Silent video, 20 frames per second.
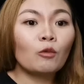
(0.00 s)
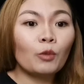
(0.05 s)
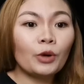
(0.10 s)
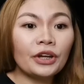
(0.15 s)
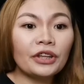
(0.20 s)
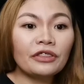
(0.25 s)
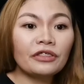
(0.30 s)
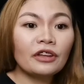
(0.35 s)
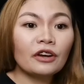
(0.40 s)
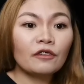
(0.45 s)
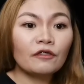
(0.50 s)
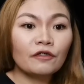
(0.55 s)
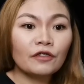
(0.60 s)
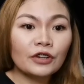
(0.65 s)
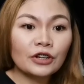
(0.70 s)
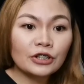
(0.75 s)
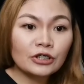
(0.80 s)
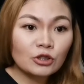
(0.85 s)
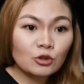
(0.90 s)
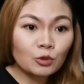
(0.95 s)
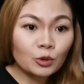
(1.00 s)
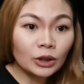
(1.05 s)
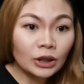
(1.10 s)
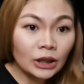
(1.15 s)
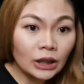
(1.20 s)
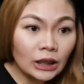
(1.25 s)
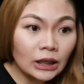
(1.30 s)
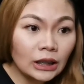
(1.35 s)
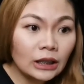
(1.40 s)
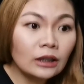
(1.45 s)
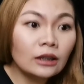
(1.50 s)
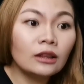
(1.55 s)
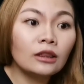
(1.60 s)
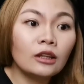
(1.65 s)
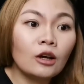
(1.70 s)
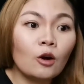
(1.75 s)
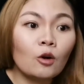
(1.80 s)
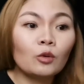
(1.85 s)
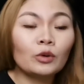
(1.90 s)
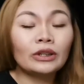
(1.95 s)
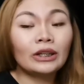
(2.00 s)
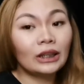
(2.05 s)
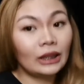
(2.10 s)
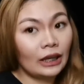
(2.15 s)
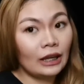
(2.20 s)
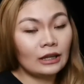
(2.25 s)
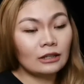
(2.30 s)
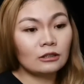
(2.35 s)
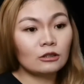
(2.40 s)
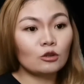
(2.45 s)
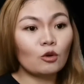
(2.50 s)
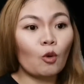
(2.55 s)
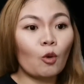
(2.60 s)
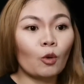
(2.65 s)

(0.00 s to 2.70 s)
with virtually no delays